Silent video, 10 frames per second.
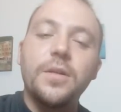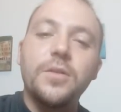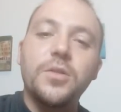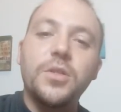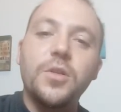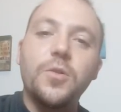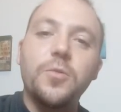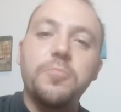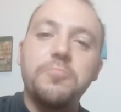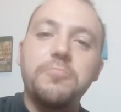it's
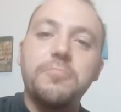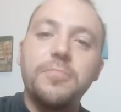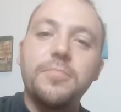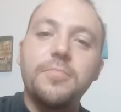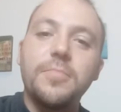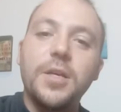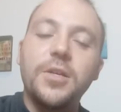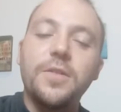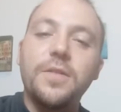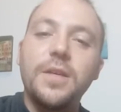still a
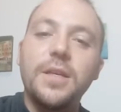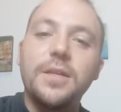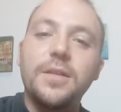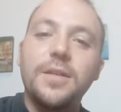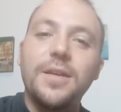good thing.